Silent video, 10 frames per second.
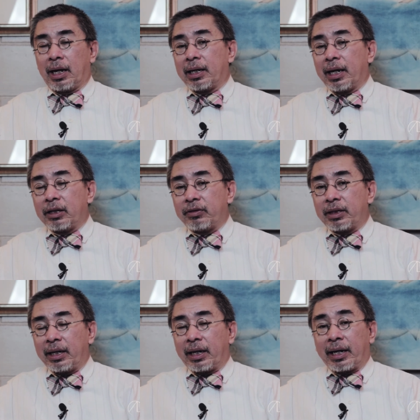At the end of the
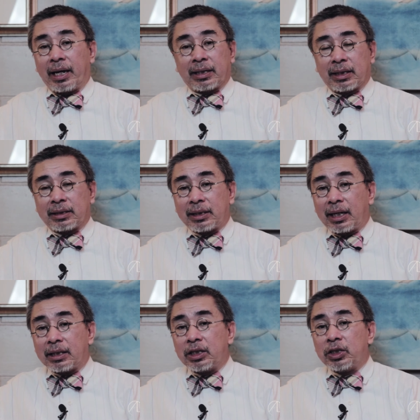day, again, as I
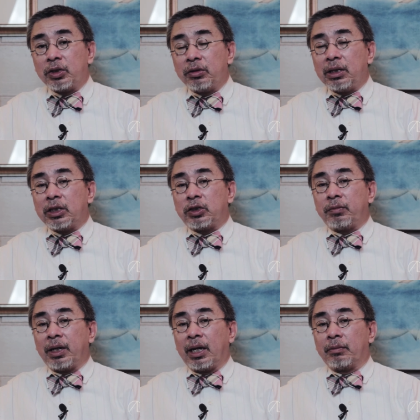said, you need to
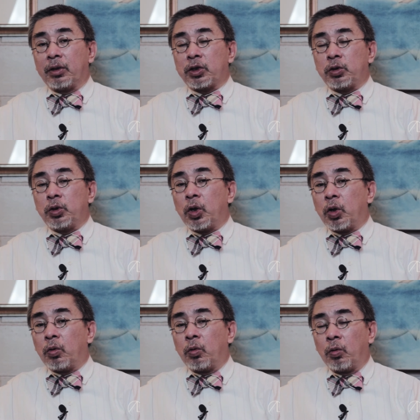be able to
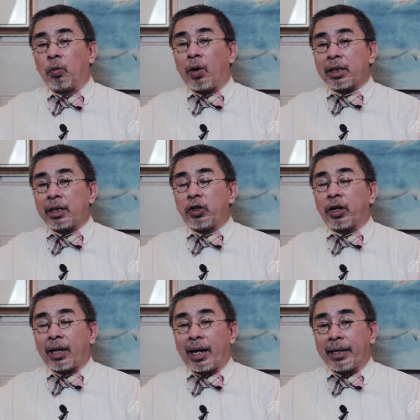know what your
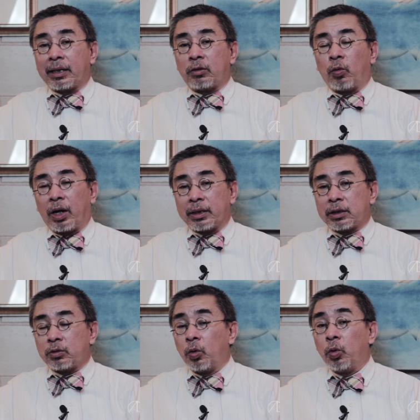client
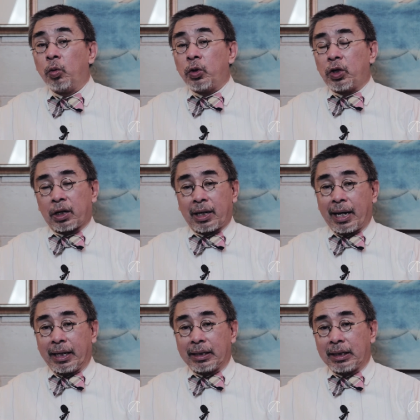wants, who your
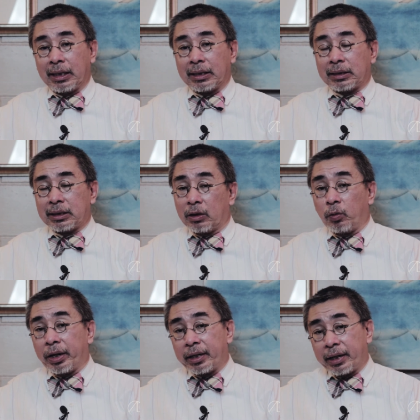client is, and
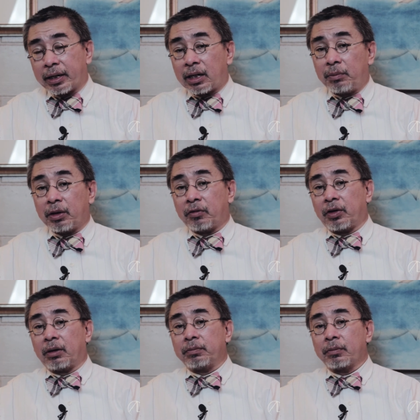where they're coming
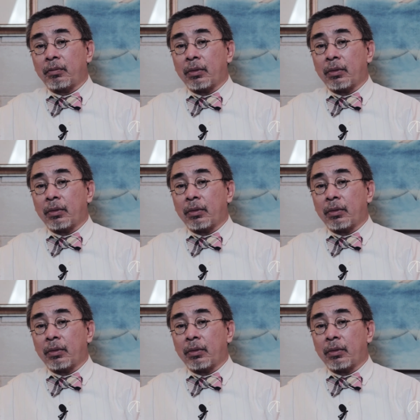from.